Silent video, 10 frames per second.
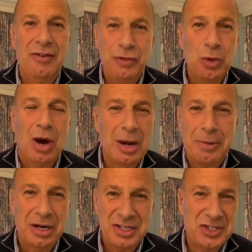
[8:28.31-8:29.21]
If you want to
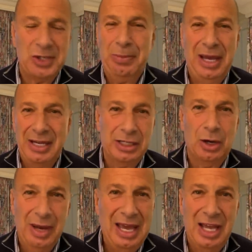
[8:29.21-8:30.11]
participate,
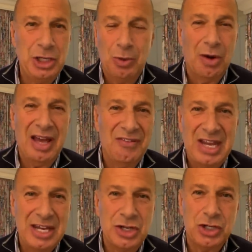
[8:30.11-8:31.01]
go ahead. You won't have
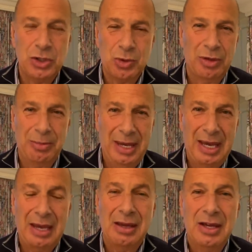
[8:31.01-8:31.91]
any issues with me.